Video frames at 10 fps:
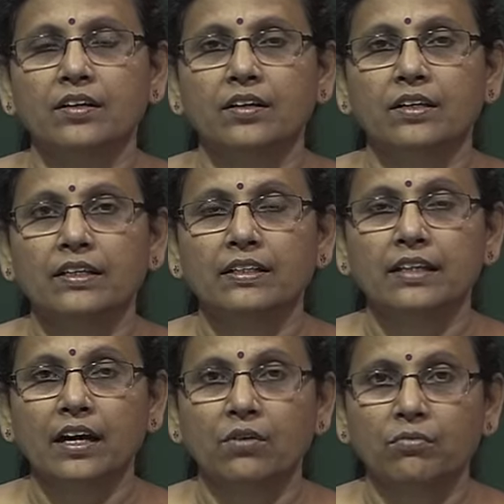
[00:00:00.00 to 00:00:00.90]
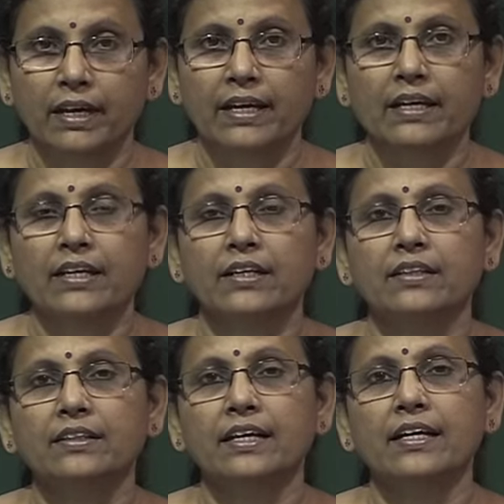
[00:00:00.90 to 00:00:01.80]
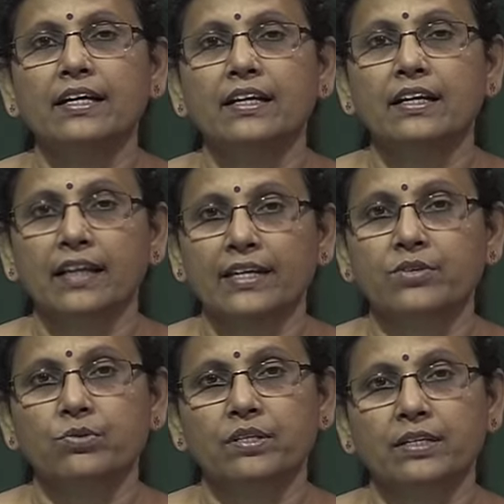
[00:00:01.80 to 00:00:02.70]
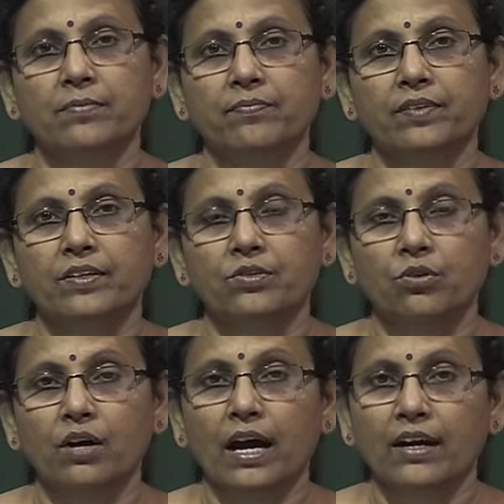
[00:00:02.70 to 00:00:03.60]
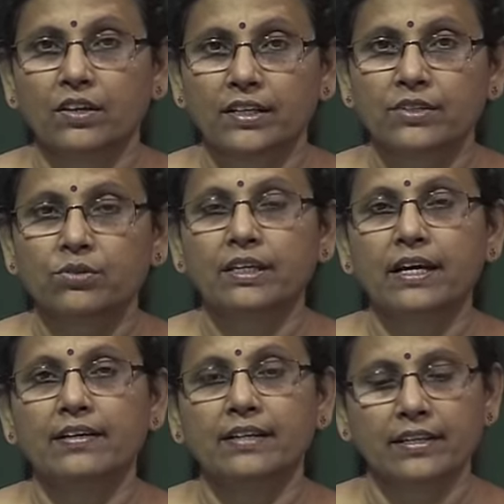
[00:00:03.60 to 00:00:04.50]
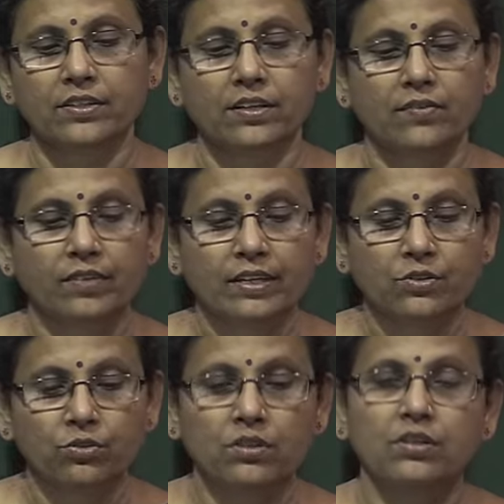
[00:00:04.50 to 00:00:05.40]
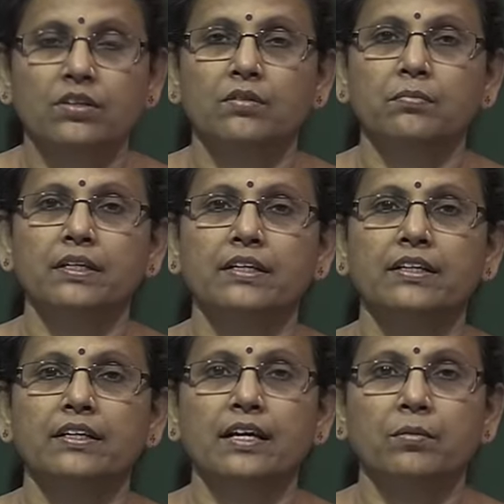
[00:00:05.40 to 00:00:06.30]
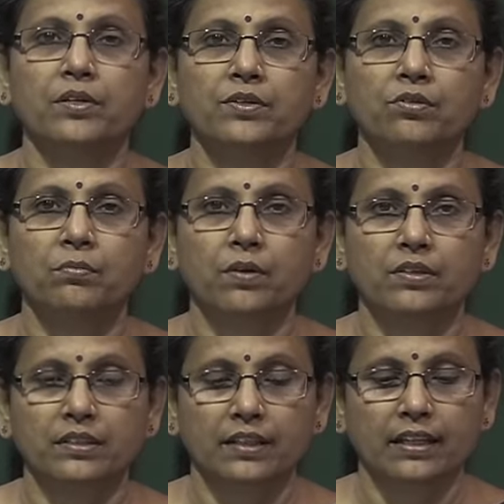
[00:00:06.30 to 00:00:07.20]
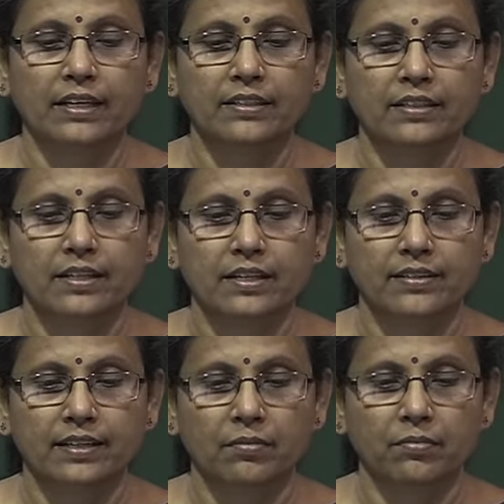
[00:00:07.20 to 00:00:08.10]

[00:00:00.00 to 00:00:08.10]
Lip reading: in a way they like to see. So, according to their taste, it should be able to personalize itself.